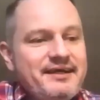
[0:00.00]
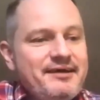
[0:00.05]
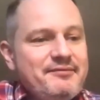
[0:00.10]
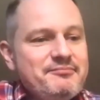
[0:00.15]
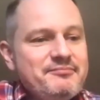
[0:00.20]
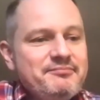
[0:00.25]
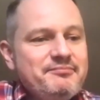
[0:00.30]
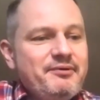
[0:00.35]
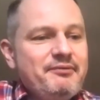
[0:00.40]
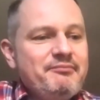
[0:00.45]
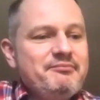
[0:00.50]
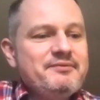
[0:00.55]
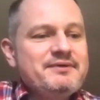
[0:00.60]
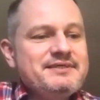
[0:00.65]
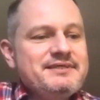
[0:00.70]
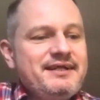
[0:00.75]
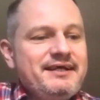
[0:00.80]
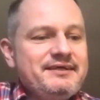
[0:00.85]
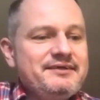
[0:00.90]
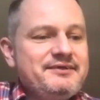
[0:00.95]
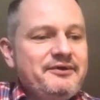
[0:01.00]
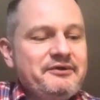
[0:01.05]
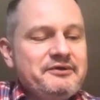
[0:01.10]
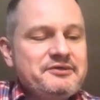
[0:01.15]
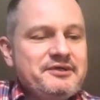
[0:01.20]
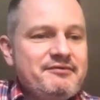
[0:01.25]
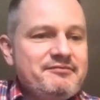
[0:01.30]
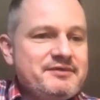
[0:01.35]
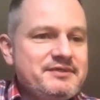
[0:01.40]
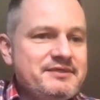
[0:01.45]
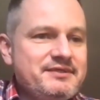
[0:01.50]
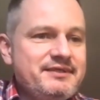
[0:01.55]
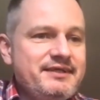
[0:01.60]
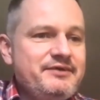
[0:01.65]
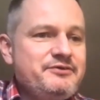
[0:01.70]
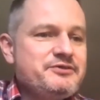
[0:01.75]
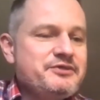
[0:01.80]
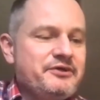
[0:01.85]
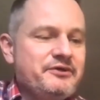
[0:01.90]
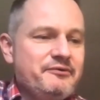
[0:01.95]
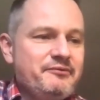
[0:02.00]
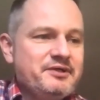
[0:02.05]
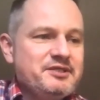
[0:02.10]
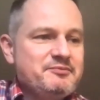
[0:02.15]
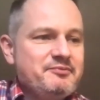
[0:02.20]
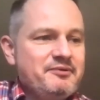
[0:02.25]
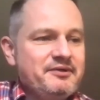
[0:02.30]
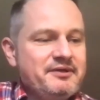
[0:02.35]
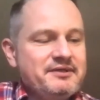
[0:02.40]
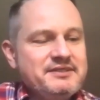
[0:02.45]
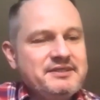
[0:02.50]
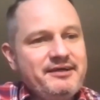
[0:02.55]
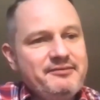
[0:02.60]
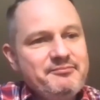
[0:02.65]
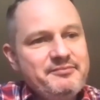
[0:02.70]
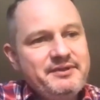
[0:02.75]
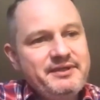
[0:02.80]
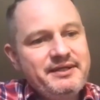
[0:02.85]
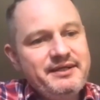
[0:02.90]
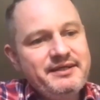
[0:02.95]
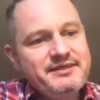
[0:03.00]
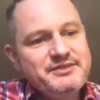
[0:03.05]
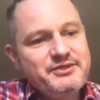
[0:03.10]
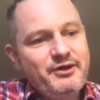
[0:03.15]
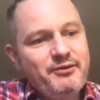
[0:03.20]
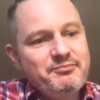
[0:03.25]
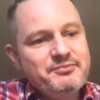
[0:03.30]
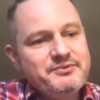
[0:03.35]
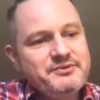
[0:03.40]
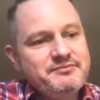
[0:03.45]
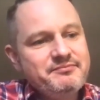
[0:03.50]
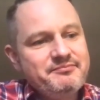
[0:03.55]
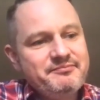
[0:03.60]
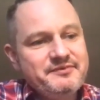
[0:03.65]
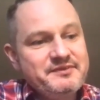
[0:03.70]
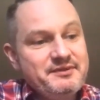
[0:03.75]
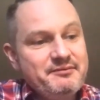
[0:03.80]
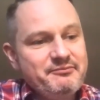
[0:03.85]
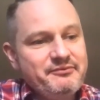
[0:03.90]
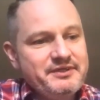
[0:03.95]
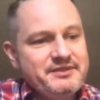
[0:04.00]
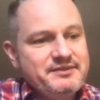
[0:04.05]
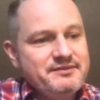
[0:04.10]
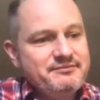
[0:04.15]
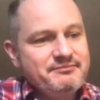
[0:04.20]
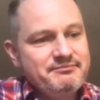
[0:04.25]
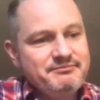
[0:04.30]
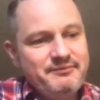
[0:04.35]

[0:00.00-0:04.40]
problem is like lorry drivers, they used to cook once upon a time, but then they stopped for some reason.